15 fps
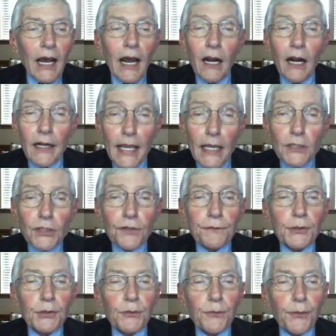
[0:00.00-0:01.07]
Our next
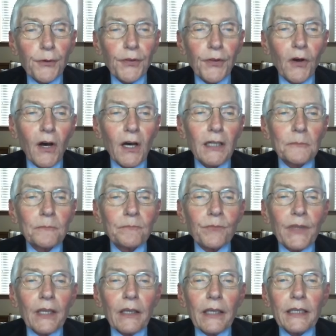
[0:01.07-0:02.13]
food for thought
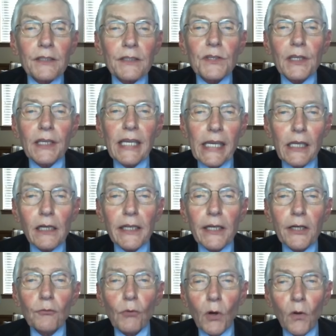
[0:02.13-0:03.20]
is the
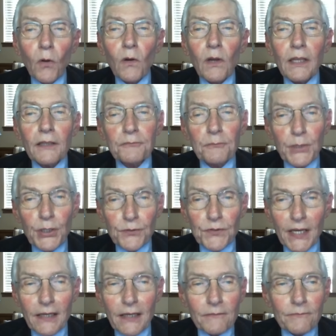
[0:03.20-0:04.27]
healing role of
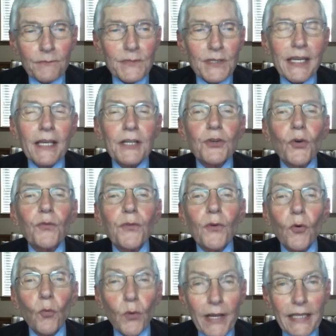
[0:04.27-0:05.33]
music, scheduled
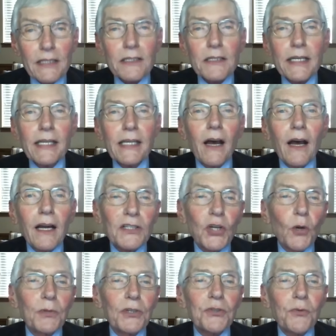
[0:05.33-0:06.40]
for Wednesday,
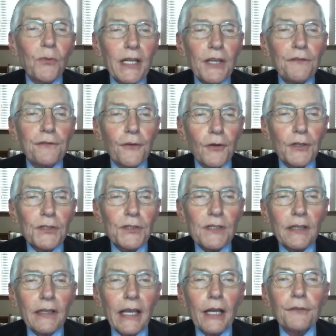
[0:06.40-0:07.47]
October
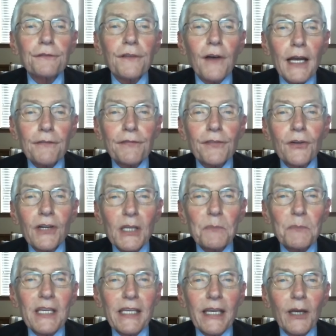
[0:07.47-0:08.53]
21st at 5:30
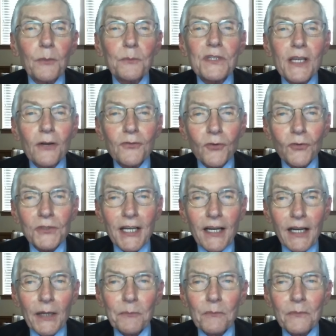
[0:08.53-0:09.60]
p.m. Central Time.